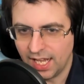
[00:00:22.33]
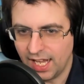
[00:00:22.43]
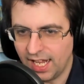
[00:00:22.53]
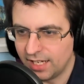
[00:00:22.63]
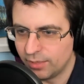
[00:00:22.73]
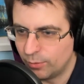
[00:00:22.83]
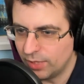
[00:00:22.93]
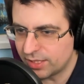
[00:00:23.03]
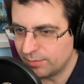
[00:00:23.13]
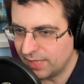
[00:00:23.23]
and
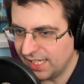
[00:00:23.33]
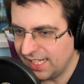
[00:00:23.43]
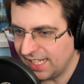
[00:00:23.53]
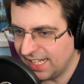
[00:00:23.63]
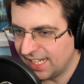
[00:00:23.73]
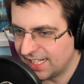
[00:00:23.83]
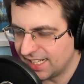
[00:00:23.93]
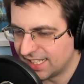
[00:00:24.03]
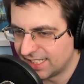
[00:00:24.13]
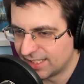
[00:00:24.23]
with me
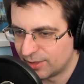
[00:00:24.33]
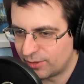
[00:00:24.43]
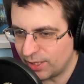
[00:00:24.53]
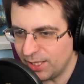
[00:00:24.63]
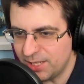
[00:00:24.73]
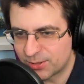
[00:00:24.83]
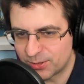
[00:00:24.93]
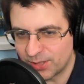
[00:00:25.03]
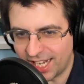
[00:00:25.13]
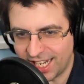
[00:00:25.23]
in very
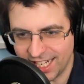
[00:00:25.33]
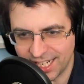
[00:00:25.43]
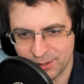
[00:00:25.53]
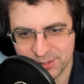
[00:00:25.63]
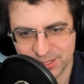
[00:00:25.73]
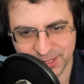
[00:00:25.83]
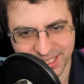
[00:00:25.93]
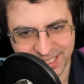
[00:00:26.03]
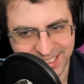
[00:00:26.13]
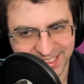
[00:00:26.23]
dry
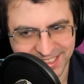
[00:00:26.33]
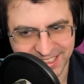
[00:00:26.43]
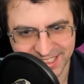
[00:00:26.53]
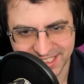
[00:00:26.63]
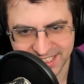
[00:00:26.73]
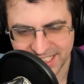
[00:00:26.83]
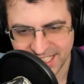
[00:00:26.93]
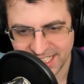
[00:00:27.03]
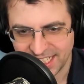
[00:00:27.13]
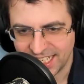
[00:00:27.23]
Arizona
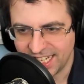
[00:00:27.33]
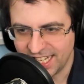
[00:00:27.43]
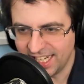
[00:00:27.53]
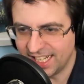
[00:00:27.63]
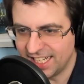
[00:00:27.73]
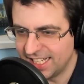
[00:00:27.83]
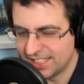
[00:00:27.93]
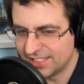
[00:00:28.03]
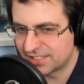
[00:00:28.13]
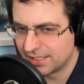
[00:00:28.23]

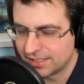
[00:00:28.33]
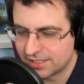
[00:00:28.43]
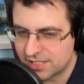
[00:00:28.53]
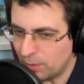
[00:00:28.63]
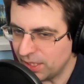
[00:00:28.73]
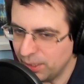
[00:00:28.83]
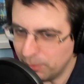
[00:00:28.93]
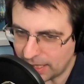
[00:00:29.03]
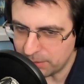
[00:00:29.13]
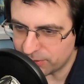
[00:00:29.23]
is someone you
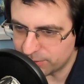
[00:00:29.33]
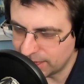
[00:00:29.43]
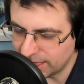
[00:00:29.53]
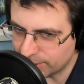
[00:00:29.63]
may be familiar